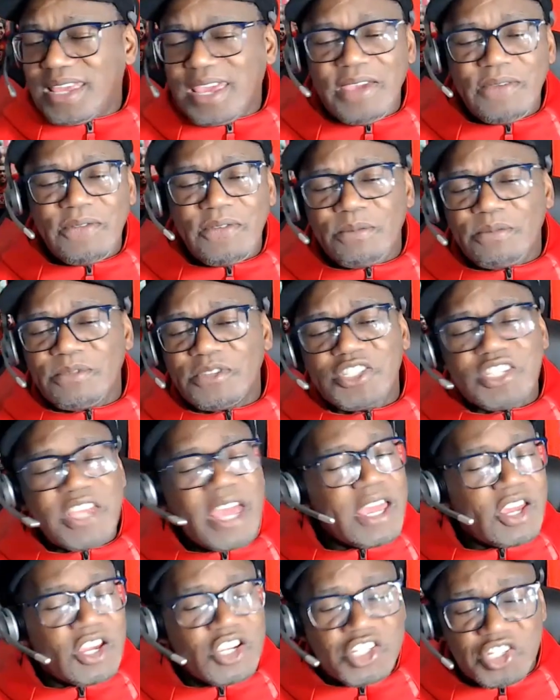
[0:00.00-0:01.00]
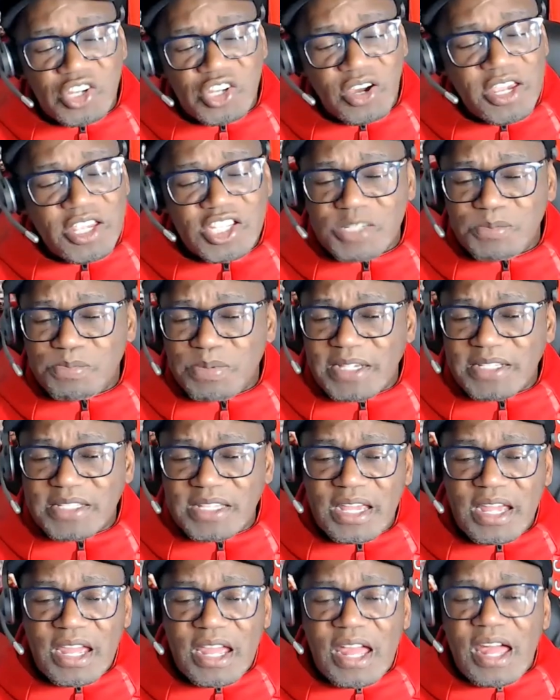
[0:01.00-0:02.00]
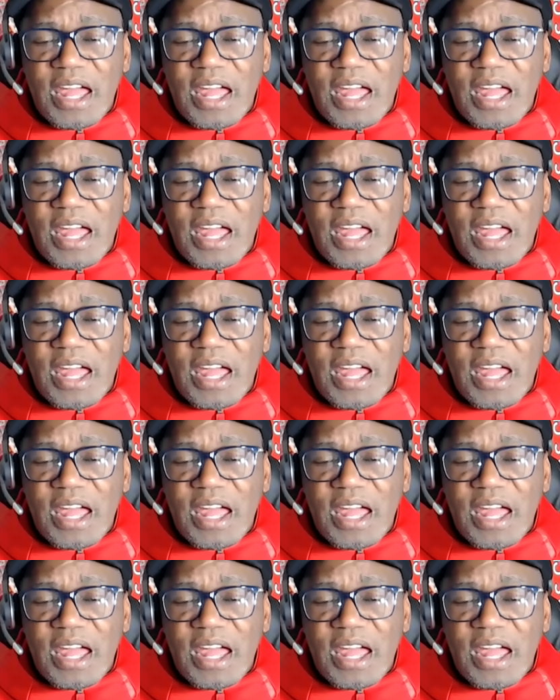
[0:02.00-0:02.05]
even take a shot. He just placed it.